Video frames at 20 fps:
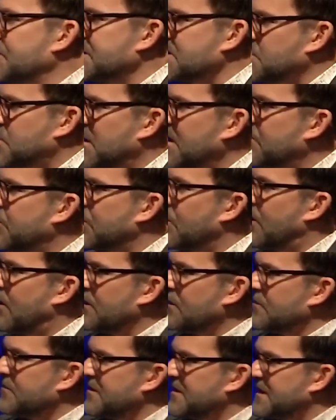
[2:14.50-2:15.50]
to his people
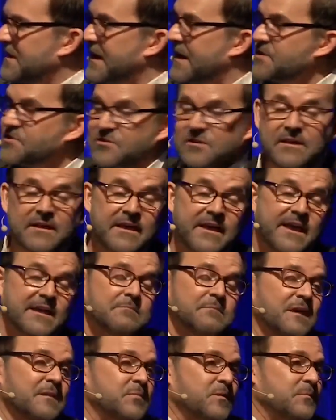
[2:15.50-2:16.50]
all over the nation
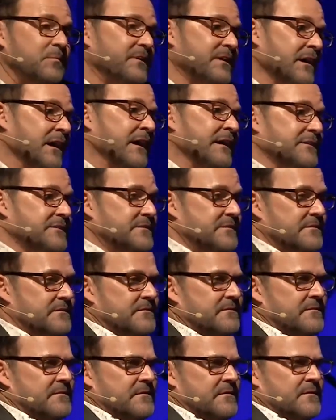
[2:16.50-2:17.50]
and maybe beyond
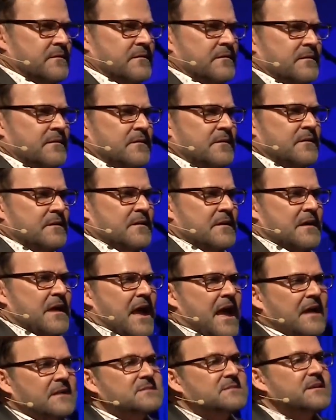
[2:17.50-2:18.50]

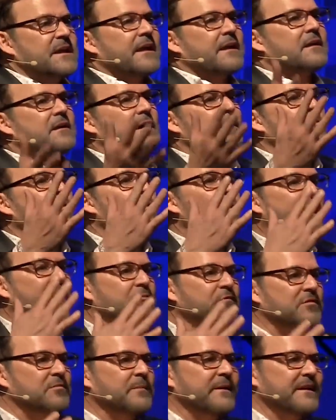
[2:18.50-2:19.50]
and saying, Come
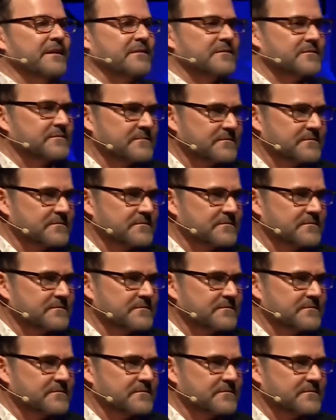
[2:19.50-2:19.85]
away with me.